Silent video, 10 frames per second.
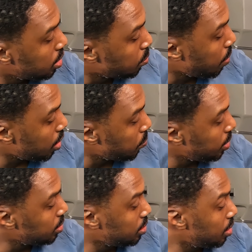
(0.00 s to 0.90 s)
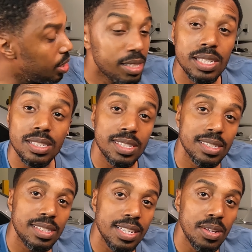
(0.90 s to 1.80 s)
The bottom end is a
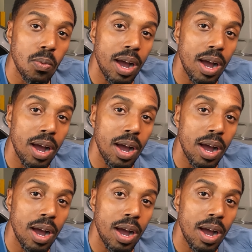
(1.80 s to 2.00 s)
D16